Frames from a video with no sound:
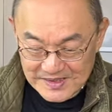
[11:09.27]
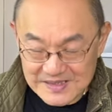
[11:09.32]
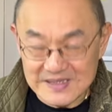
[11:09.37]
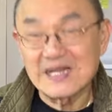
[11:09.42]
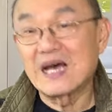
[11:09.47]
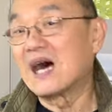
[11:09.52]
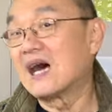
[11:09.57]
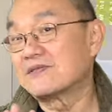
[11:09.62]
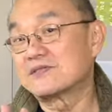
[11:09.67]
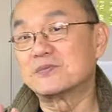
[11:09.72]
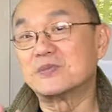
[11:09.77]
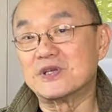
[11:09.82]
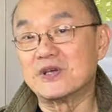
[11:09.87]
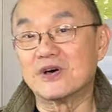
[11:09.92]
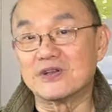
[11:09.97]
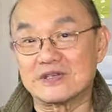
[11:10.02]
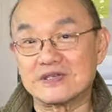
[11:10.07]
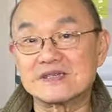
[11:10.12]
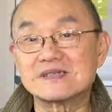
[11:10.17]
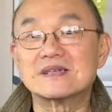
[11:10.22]
Now, I have to be
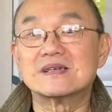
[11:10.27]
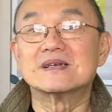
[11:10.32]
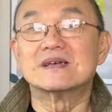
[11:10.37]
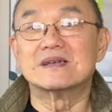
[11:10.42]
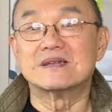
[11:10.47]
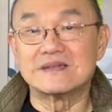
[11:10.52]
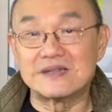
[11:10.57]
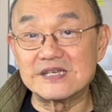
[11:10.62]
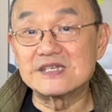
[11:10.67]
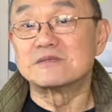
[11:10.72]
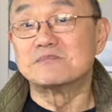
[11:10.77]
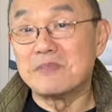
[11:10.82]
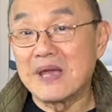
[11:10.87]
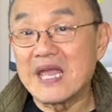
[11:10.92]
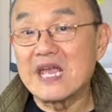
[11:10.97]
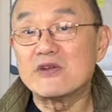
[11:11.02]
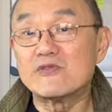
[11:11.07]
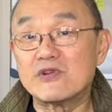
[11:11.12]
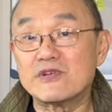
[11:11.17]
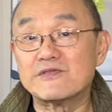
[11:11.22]
honest, this
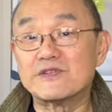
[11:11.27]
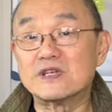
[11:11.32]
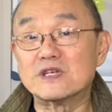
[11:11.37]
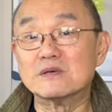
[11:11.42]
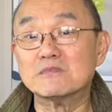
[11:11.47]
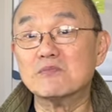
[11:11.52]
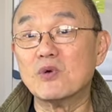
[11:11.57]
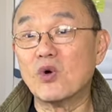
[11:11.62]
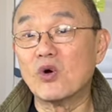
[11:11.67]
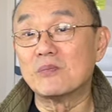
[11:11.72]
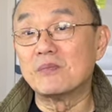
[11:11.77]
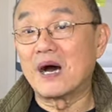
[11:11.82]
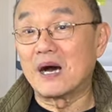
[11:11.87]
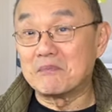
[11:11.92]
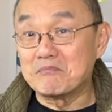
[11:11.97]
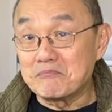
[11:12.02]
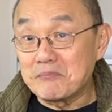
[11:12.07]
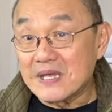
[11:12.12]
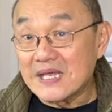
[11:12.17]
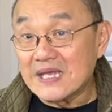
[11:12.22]
may reveal more
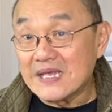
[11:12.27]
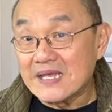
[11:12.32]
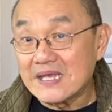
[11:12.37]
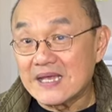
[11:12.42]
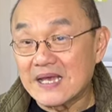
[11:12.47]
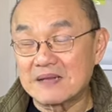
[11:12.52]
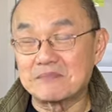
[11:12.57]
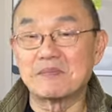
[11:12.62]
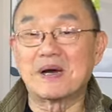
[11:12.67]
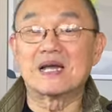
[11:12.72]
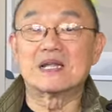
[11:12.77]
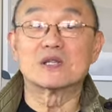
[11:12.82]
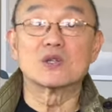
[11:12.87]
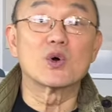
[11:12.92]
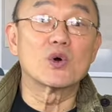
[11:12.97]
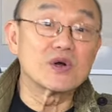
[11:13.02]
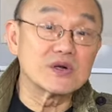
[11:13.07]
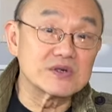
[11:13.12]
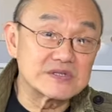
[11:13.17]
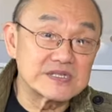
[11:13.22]
about me and my
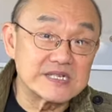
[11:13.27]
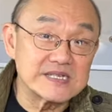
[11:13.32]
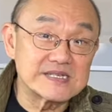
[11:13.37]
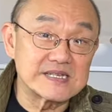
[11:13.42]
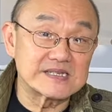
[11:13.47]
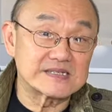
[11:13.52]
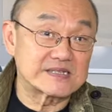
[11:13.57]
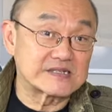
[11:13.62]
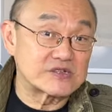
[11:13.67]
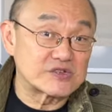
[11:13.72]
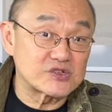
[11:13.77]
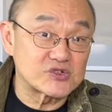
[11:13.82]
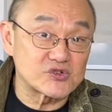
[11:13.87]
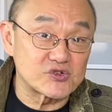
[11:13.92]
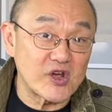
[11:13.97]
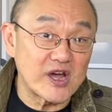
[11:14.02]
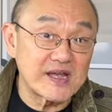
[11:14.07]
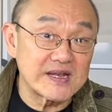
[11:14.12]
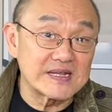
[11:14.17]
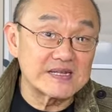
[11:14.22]
loyalties as an
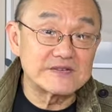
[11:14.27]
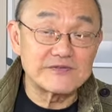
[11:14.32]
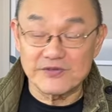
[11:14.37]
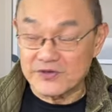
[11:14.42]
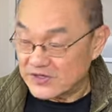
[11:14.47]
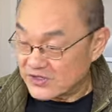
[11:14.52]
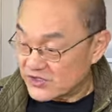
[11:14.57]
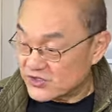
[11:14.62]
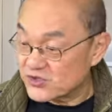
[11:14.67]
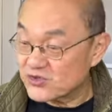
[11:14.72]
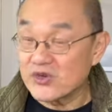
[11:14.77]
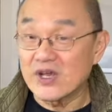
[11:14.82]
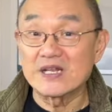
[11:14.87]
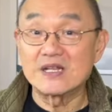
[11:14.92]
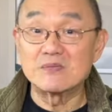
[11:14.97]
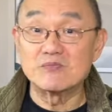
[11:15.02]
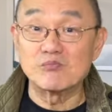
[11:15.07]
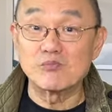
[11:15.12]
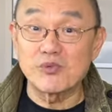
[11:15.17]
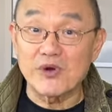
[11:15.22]
Australian for an
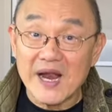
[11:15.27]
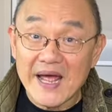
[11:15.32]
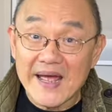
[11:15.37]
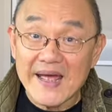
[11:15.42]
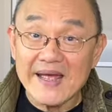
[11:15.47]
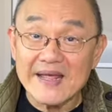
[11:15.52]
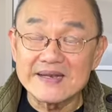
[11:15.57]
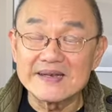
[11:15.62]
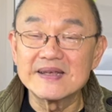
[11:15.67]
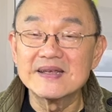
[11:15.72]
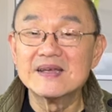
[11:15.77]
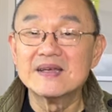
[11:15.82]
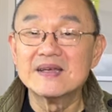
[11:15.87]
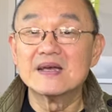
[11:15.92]
Australian brand,